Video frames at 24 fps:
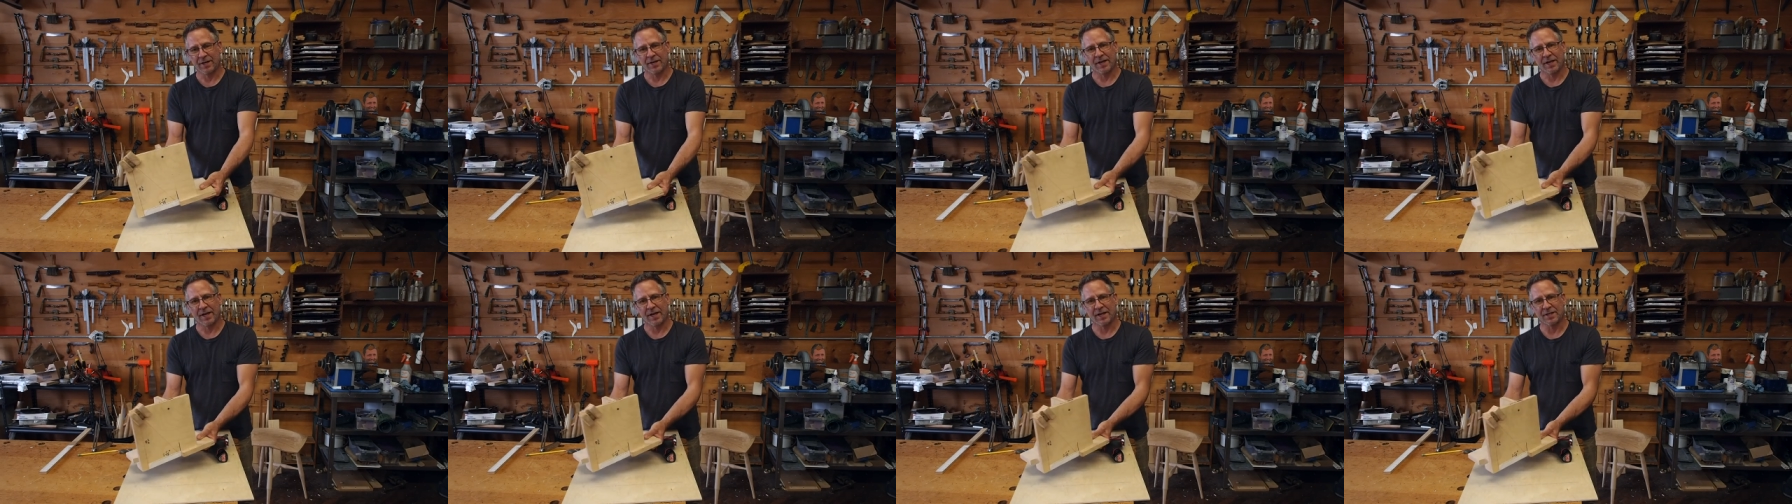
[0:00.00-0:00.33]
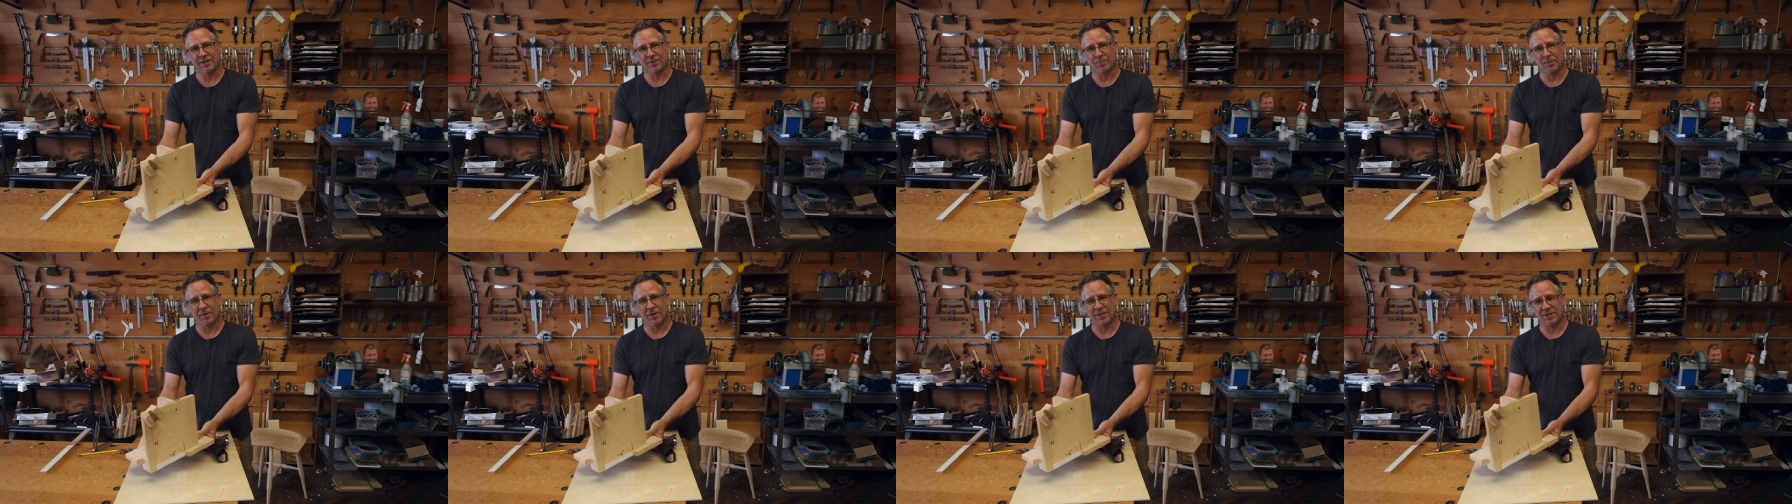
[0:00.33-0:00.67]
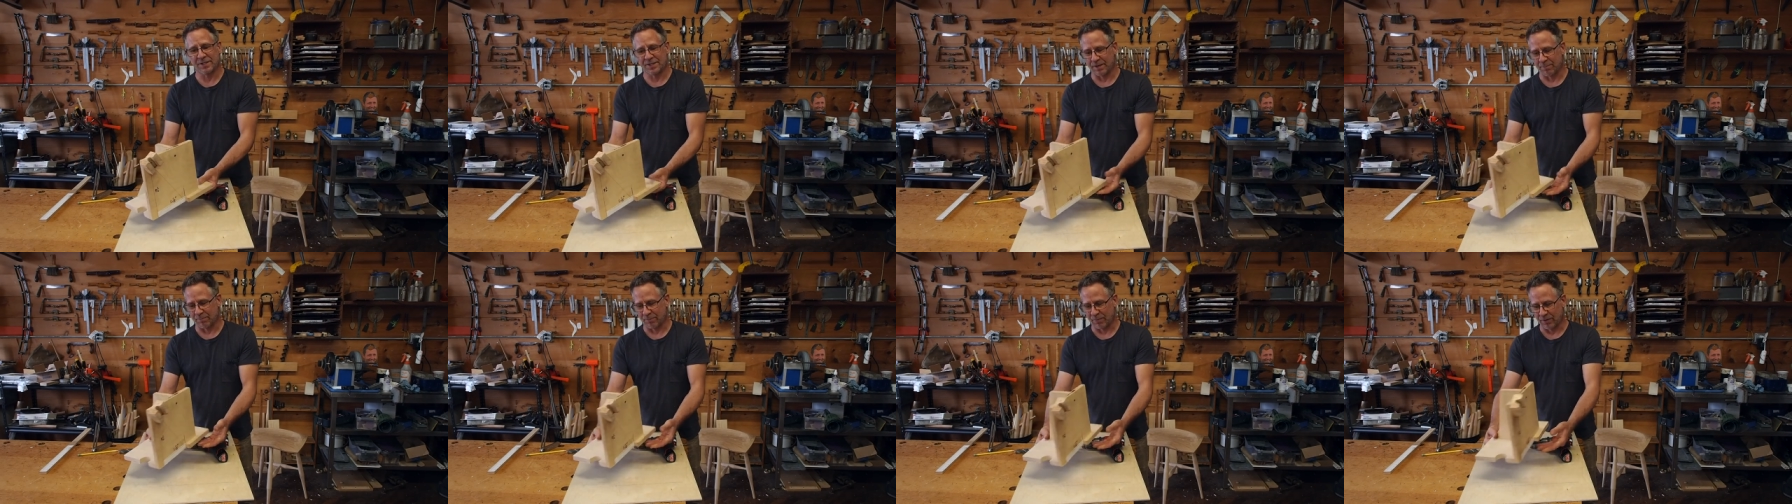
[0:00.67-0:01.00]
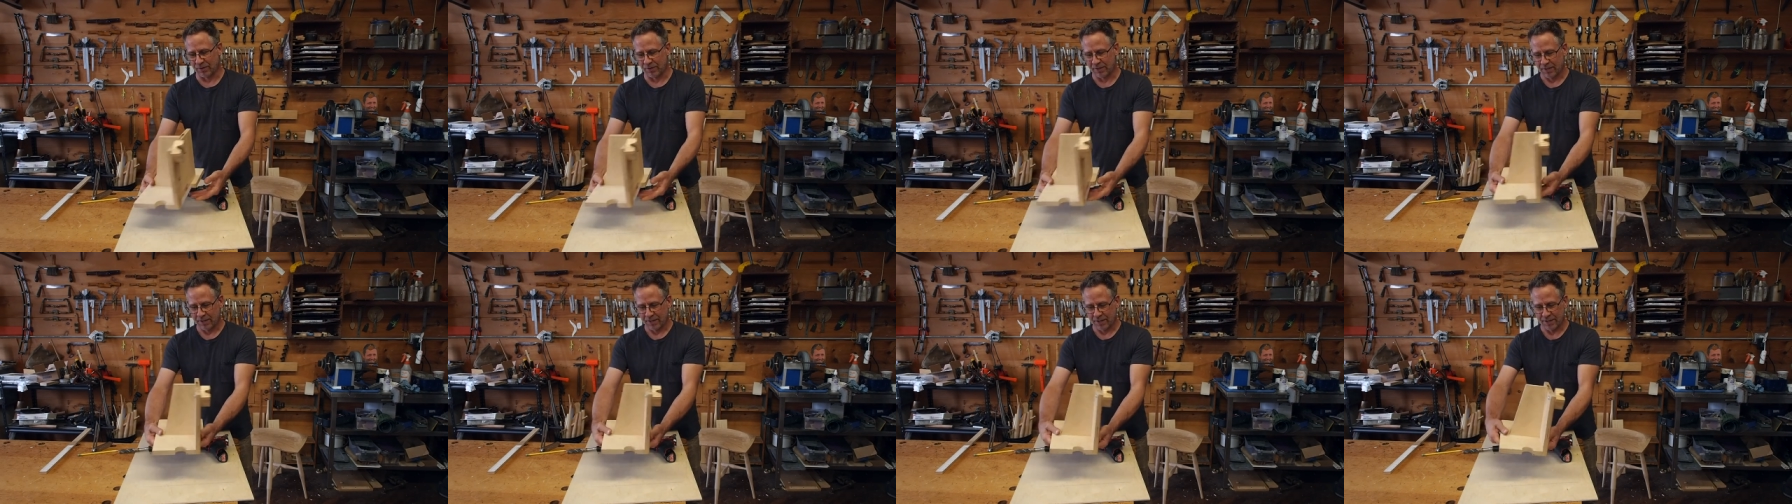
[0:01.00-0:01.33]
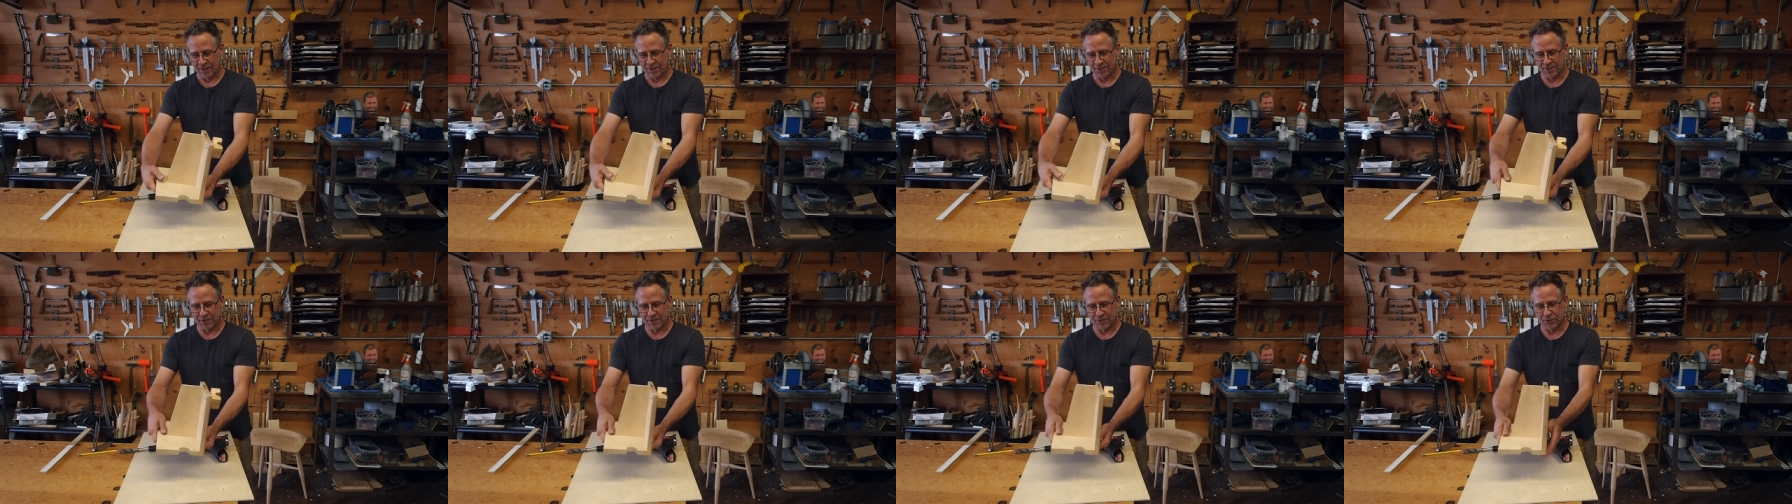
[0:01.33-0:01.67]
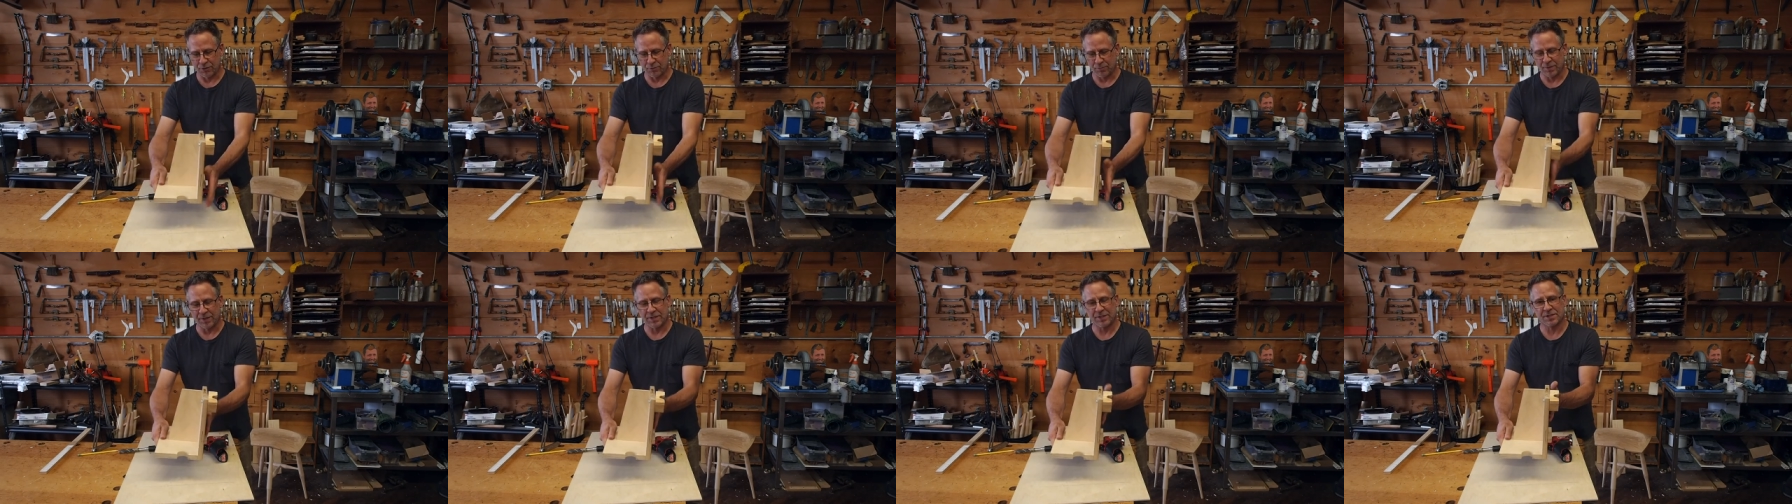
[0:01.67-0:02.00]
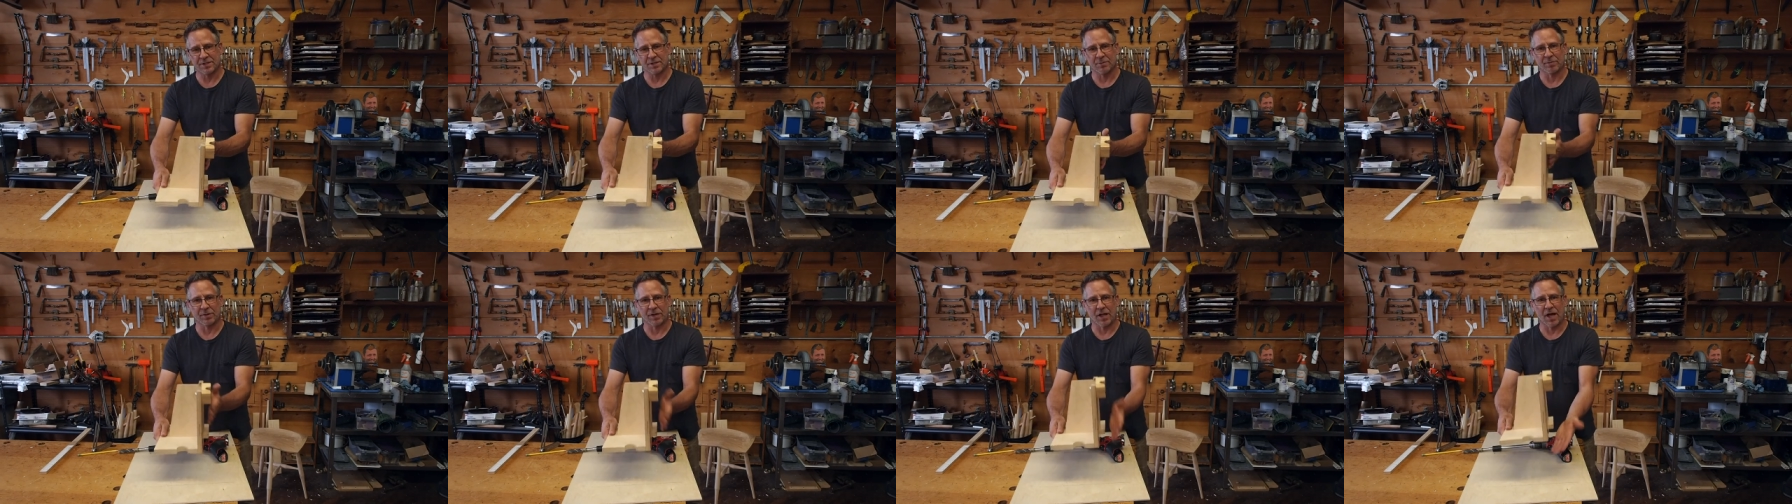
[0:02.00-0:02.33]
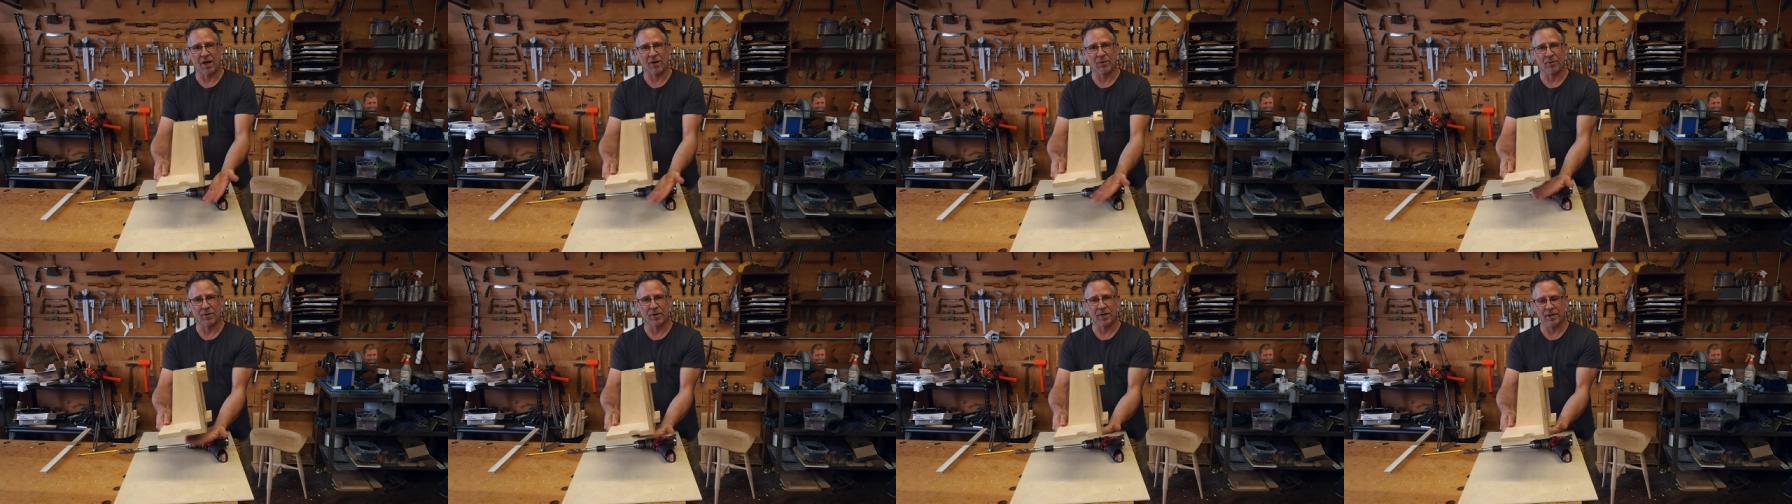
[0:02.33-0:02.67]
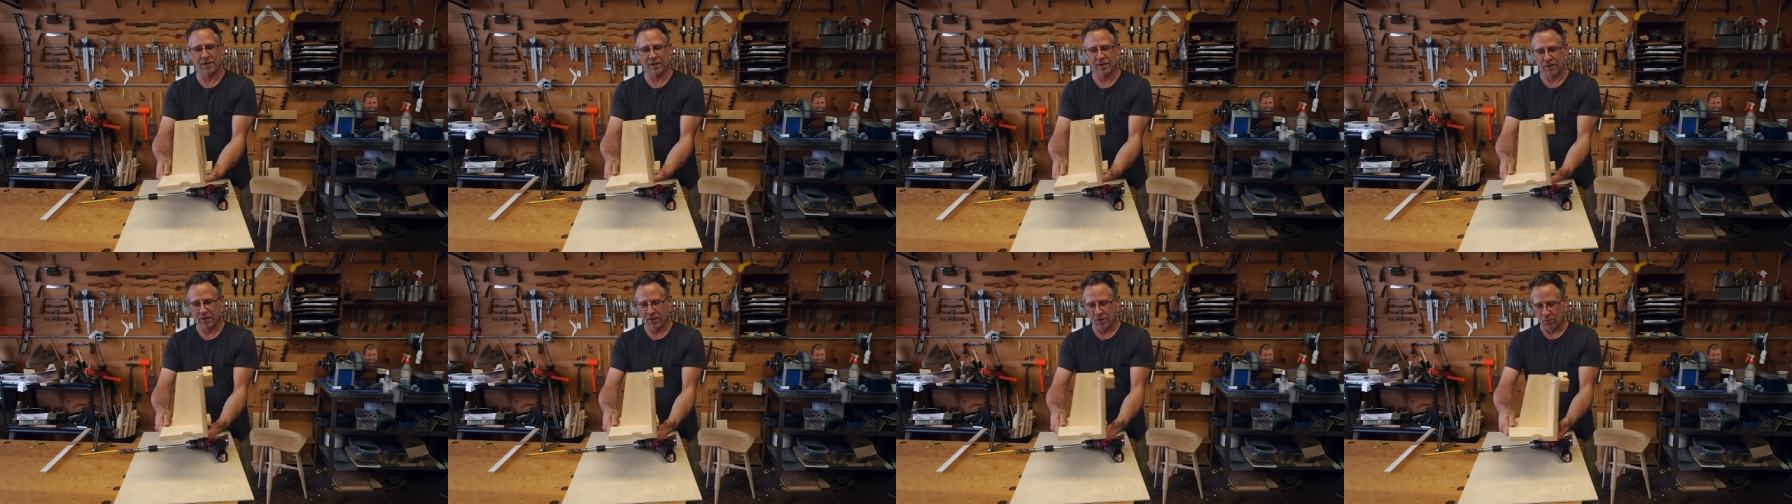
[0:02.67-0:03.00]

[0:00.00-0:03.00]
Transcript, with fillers: and it's pretty simple. It's just two pieces of plywood